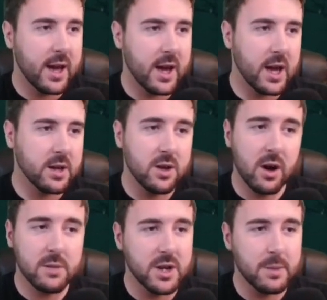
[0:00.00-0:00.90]
Uh,
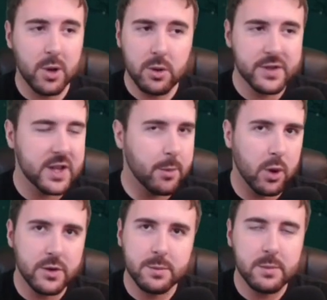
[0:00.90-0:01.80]
guard mighty blow on the
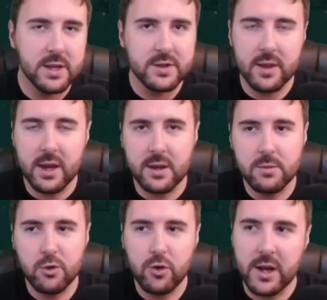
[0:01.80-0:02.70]
samurai just means that they
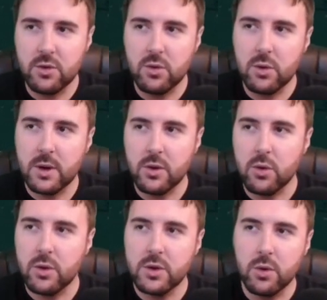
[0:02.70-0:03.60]
can create your
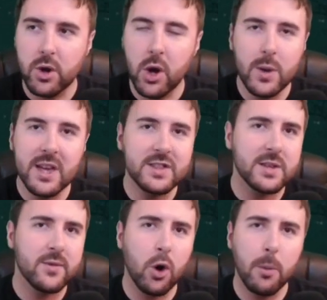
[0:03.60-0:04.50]
your your
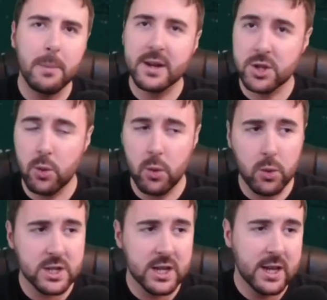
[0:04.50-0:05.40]
cohesive combat
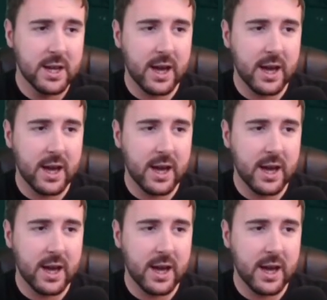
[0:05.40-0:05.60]
cohort,